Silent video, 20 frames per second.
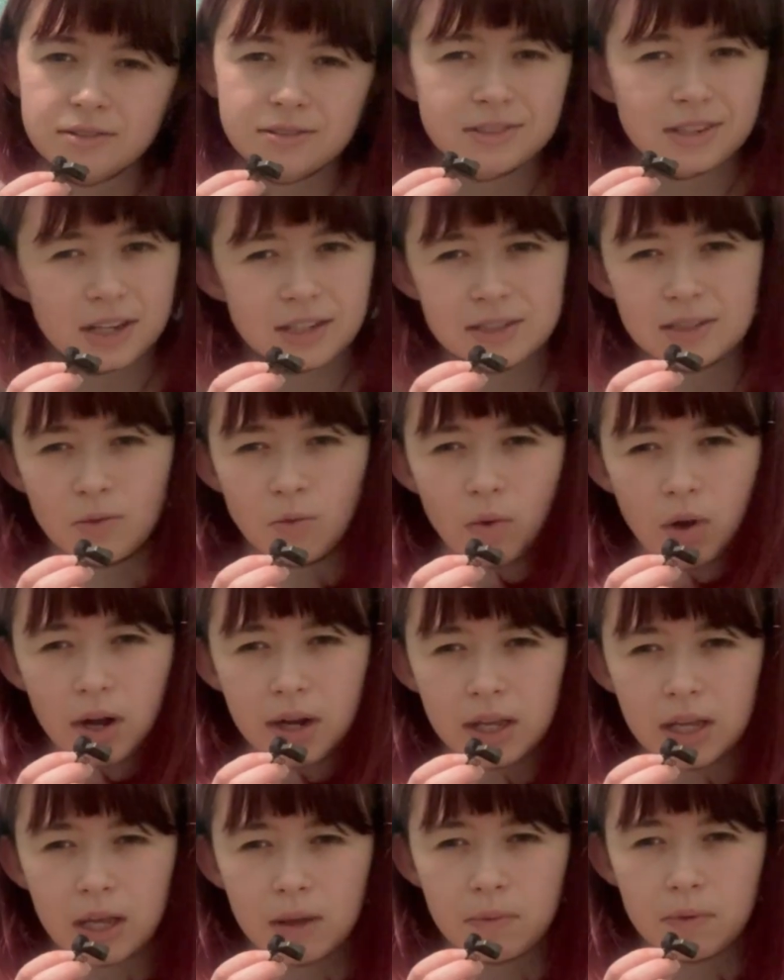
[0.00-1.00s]
doesn't want
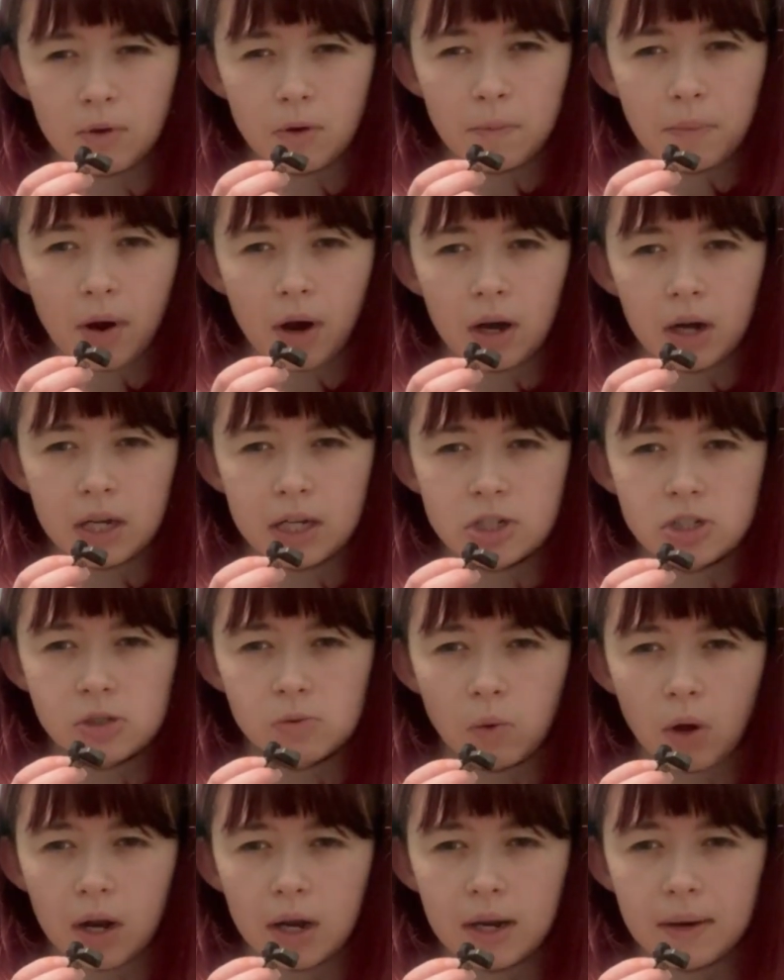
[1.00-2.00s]
to keep you apart. He just
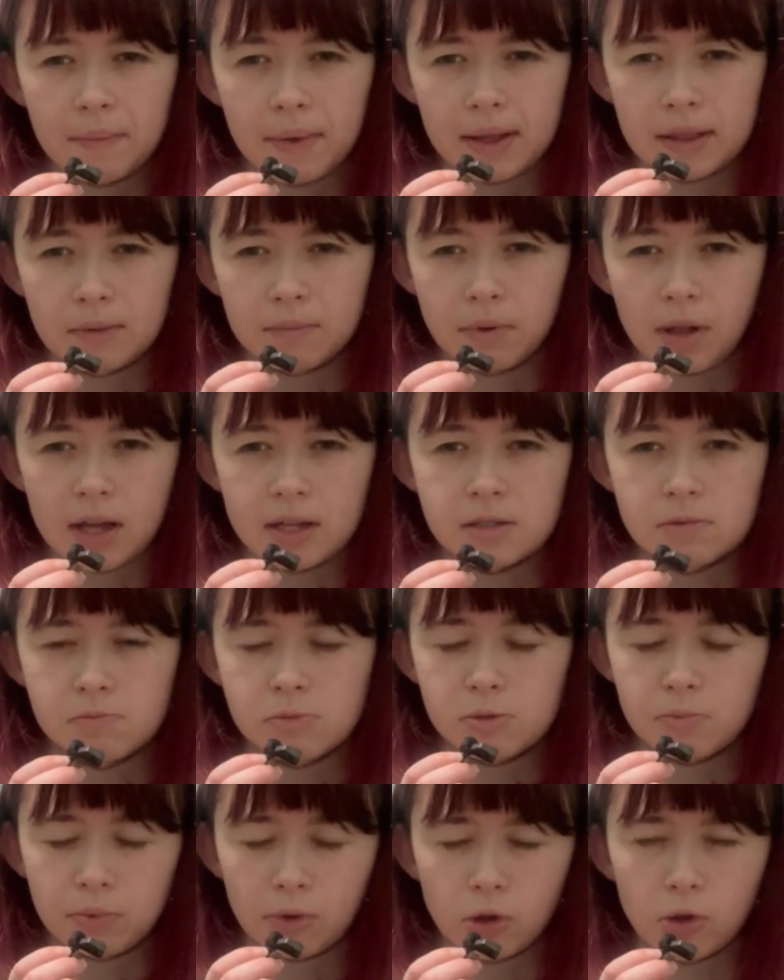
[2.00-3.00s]
wanted to make the
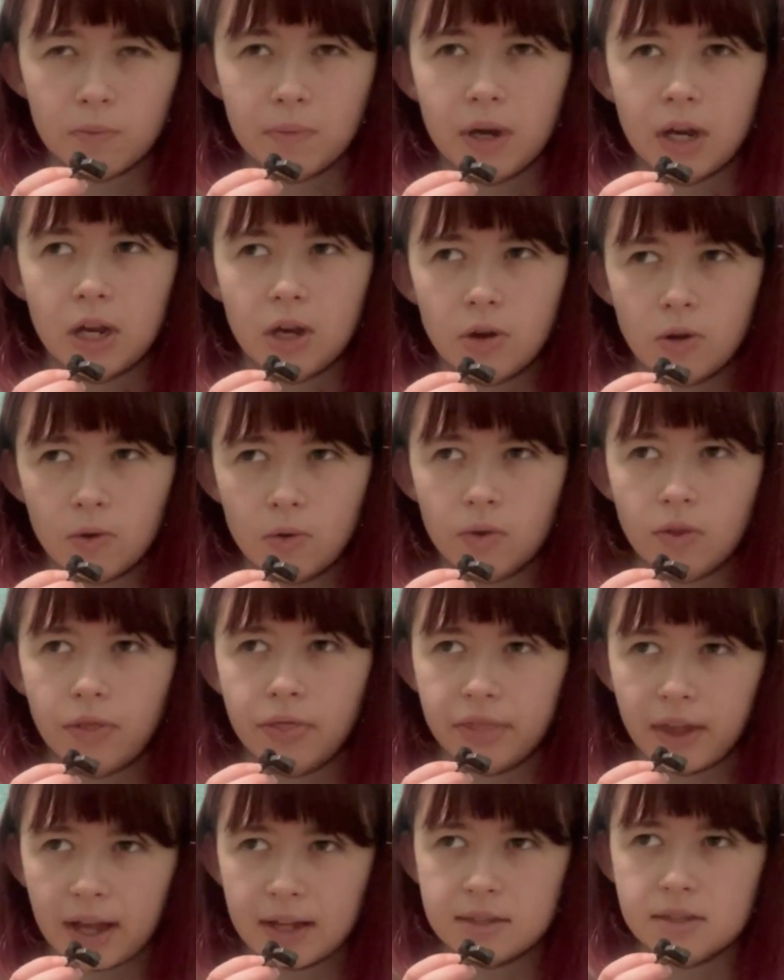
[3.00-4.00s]
blossoms bloom, and he knew
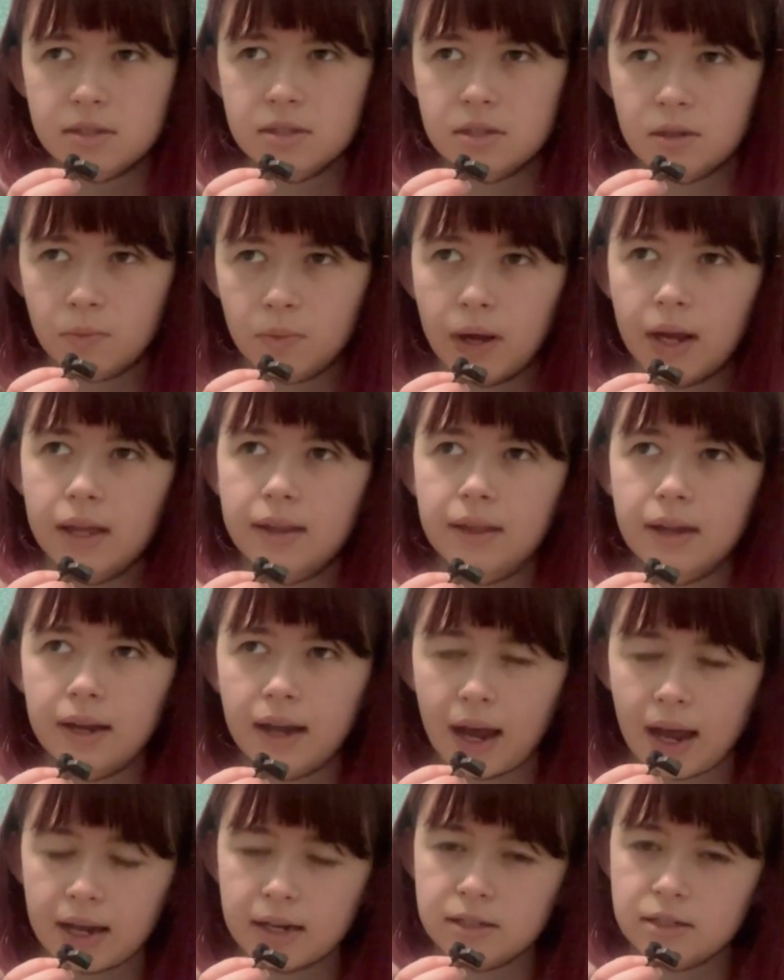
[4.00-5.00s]
that that's the way that it
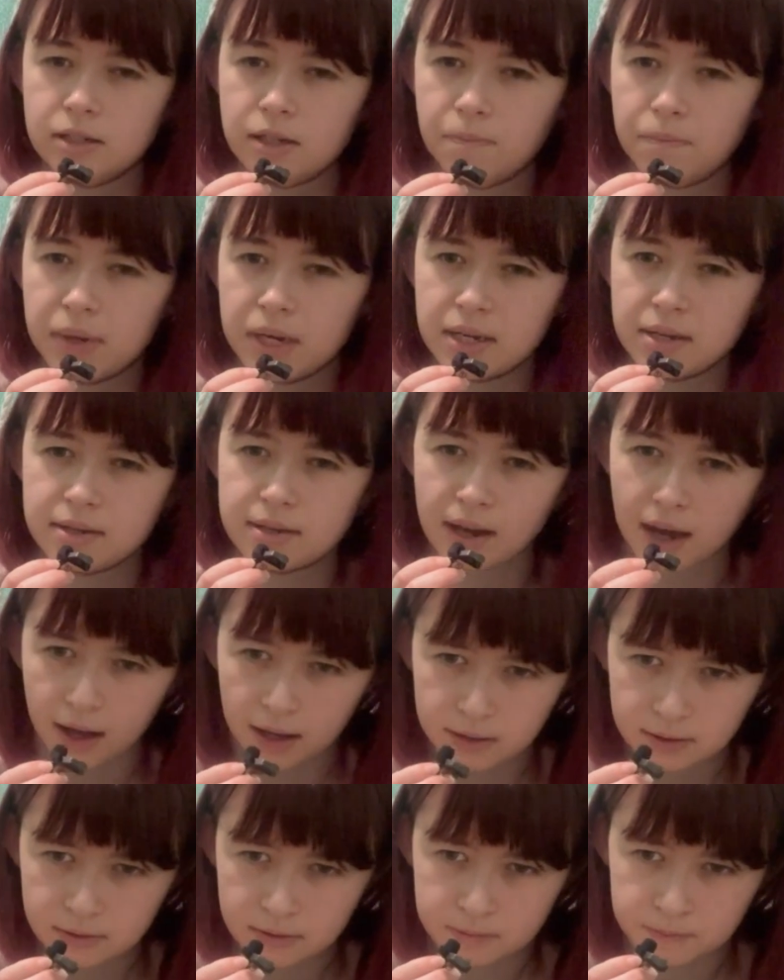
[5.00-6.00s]
had to be
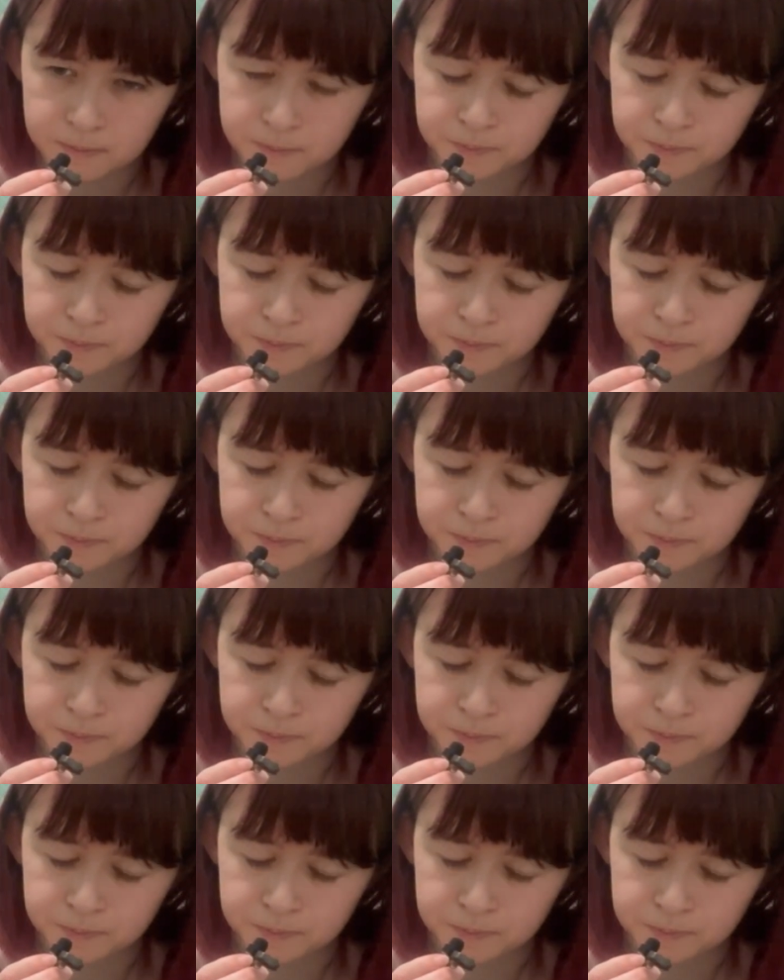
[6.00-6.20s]
done.